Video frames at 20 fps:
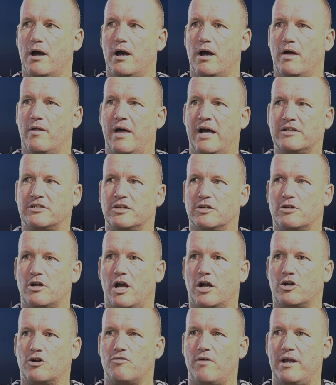that's a
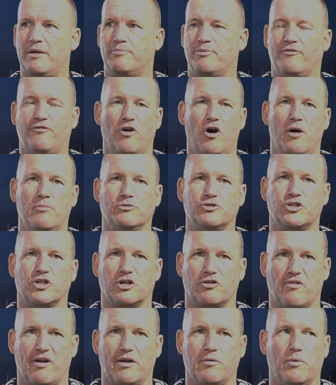great performance and a
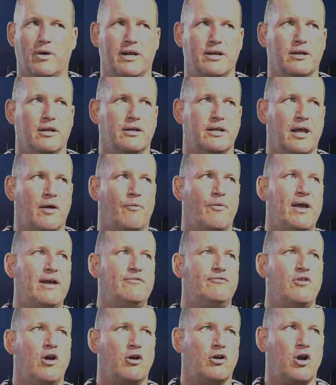great win. Now,
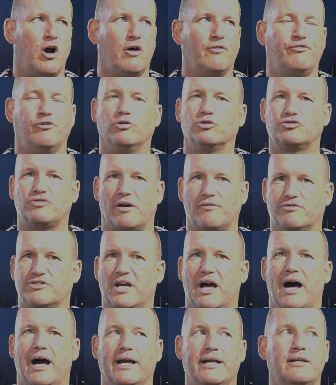they've not got a full-strength
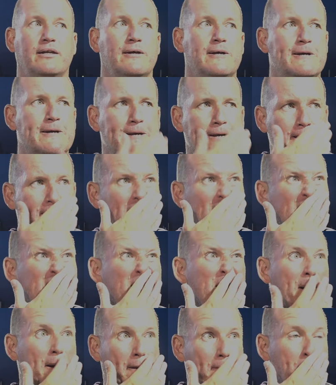side,
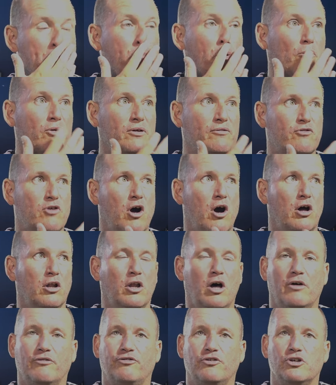but they've got a
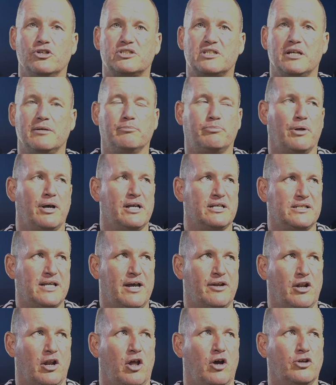lot of first-team players there
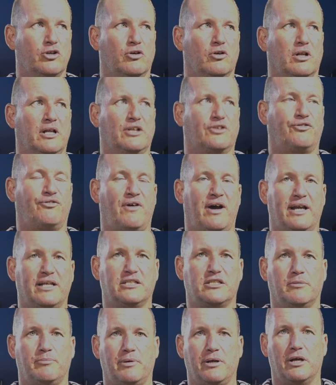and a lot of young lads fighting
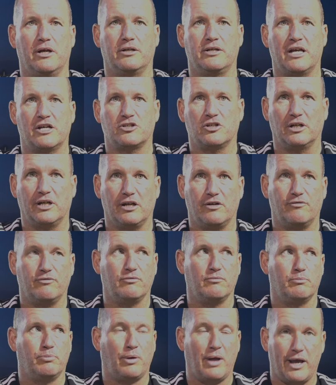to be a National League
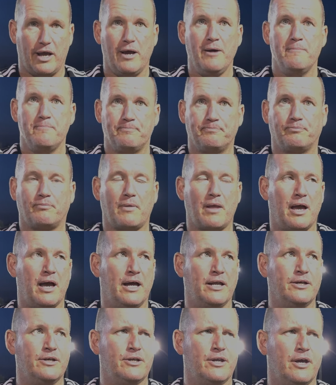player.
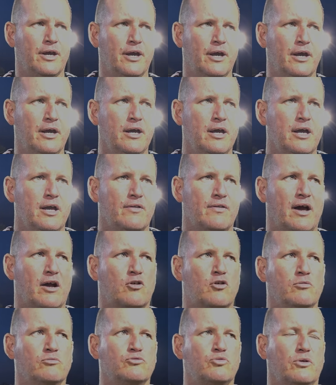And that
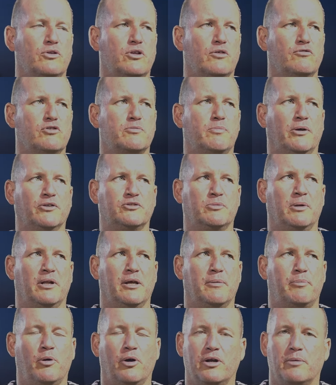comes with the responsibility
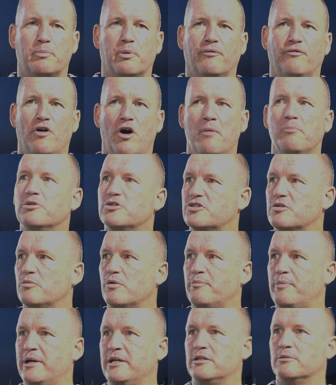of putting a performance, and we
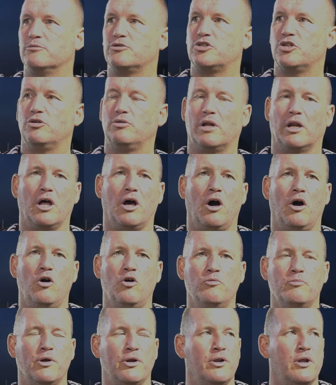beat them 2-0 at
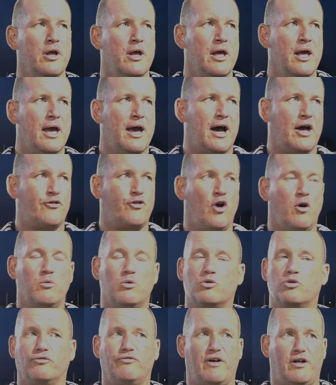home, and I thought we were
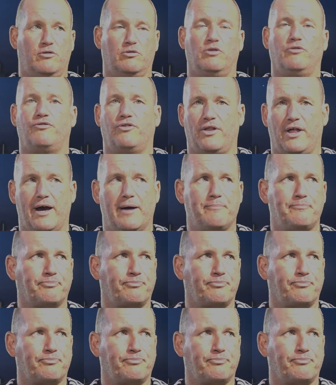good value for that.